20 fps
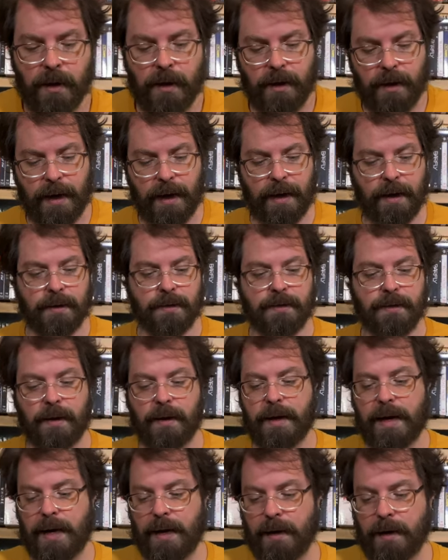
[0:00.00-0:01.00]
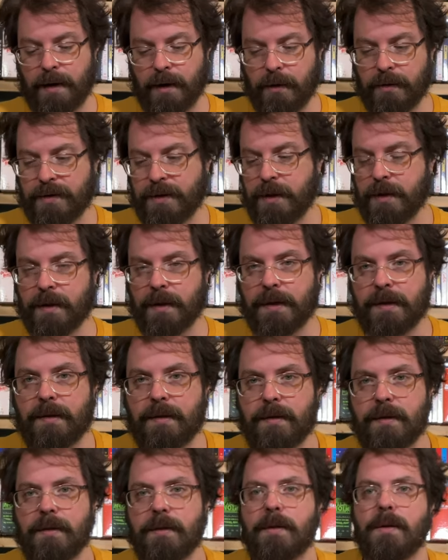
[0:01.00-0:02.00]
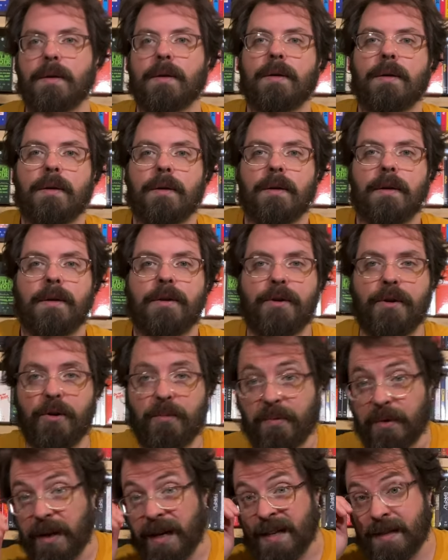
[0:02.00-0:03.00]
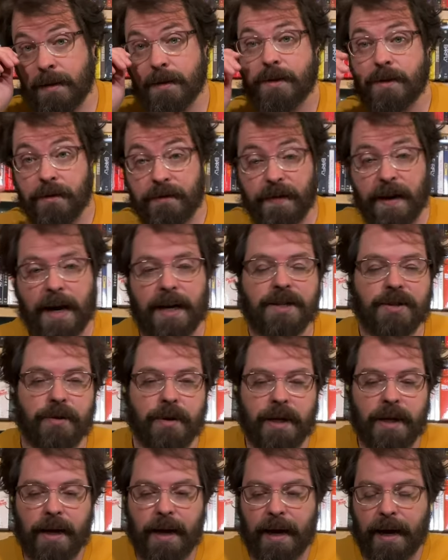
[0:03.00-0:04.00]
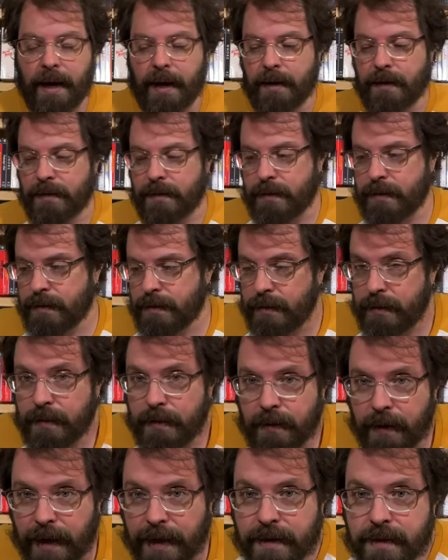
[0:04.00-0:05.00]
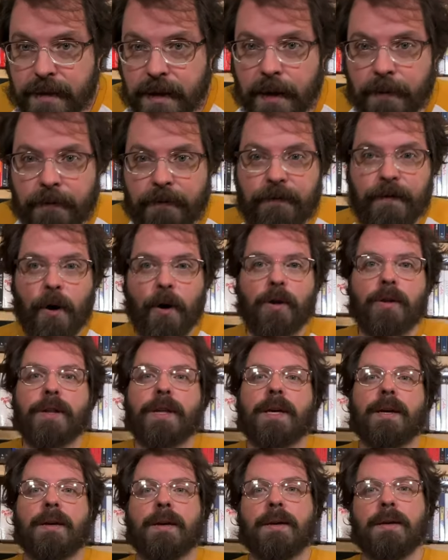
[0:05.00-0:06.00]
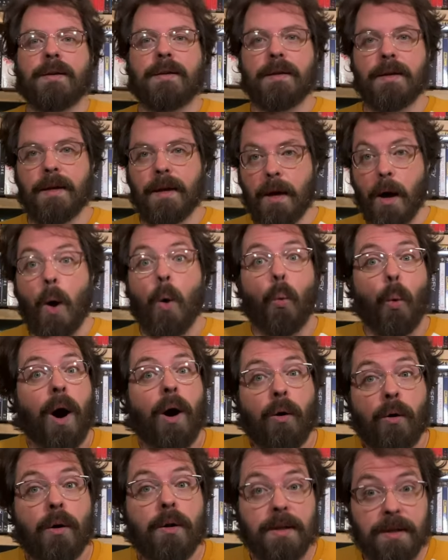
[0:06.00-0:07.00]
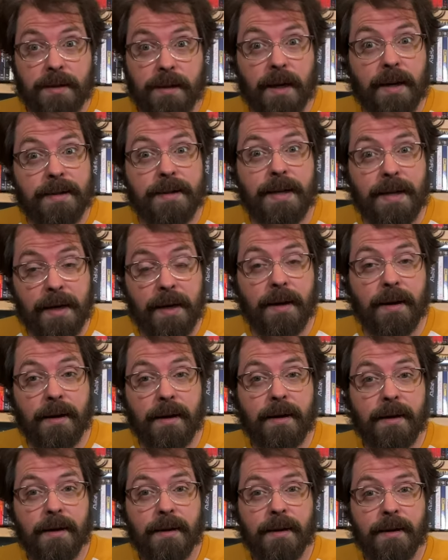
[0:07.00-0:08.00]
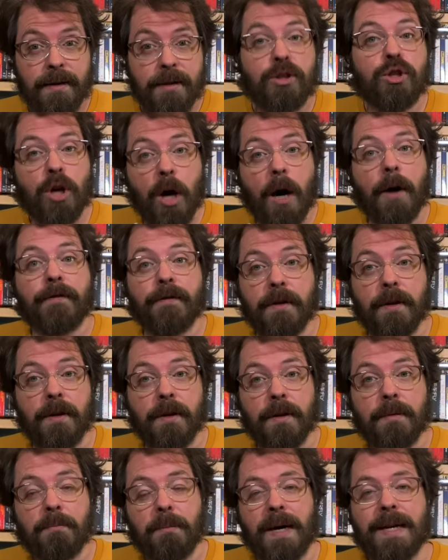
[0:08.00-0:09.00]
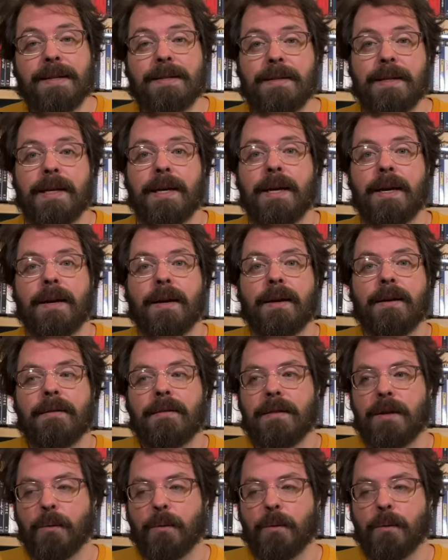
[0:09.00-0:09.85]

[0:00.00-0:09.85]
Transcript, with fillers: And uh, he goes to this new place, this new factory, and ends up falling. Well, does he soften by seeing the